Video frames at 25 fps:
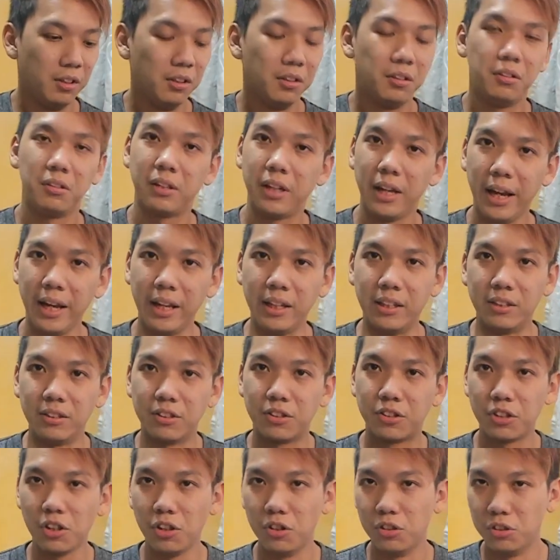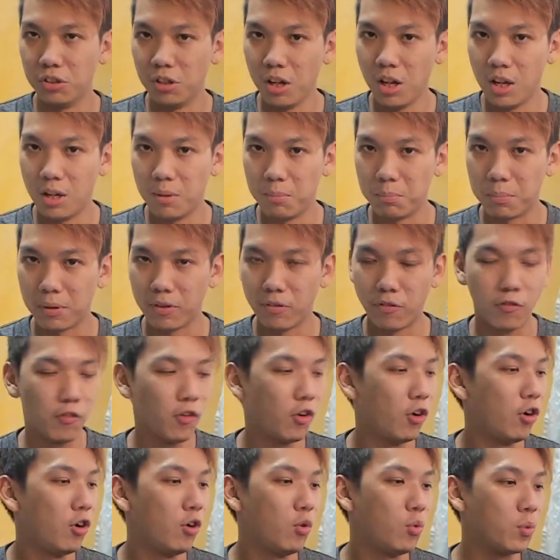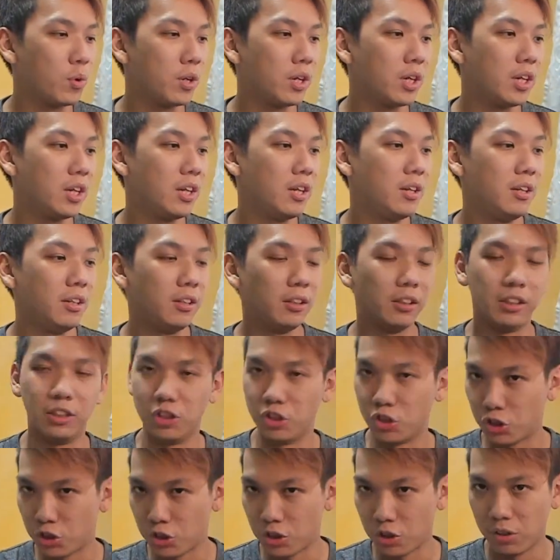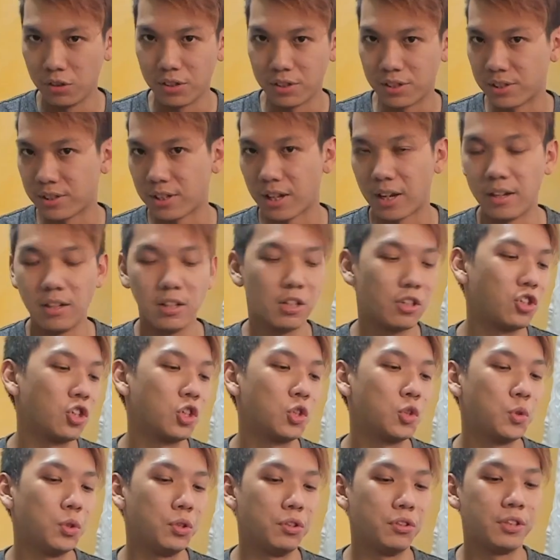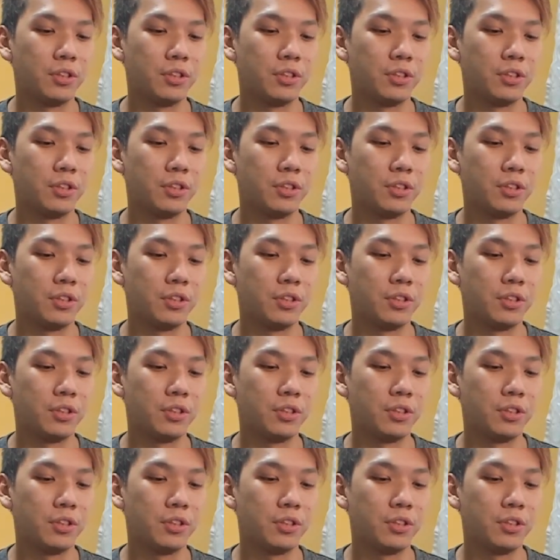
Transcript: Okay, so before we install the stand, I just want